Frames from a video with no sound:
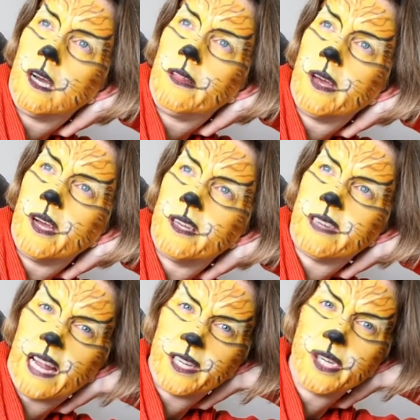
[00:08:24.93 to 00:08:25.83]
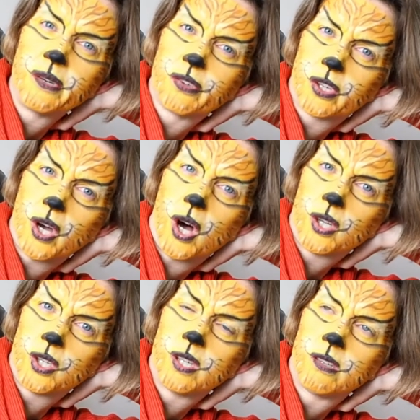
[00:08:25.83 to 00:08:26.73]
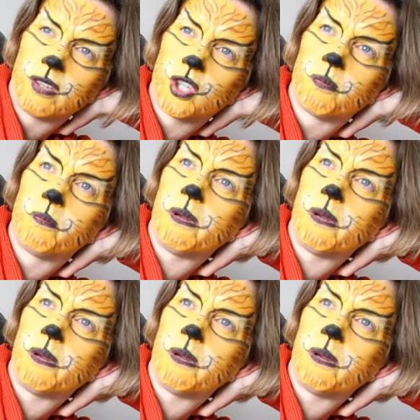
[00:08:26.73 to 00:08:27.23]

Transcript: that Daniel's god should